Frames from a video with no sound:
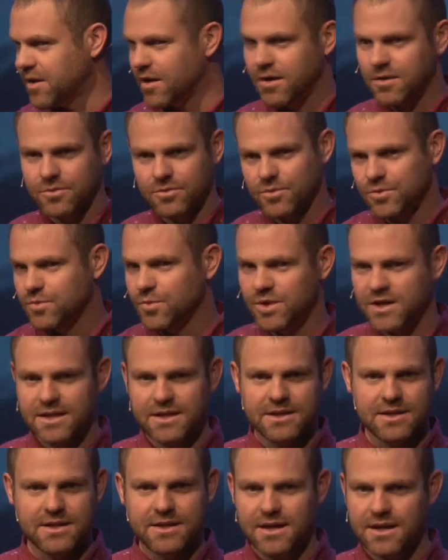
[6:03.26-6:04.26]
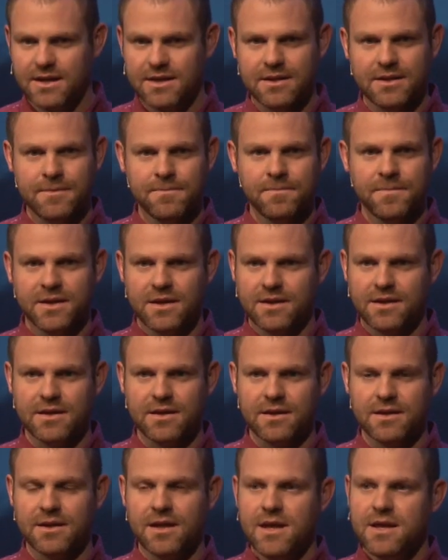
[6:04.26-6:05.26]
Arnold would win yet
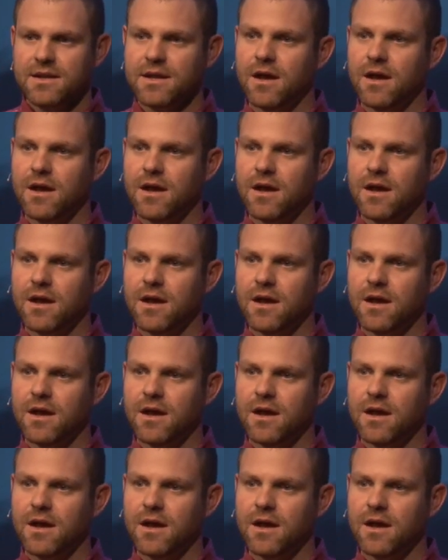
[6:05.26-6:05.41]
again.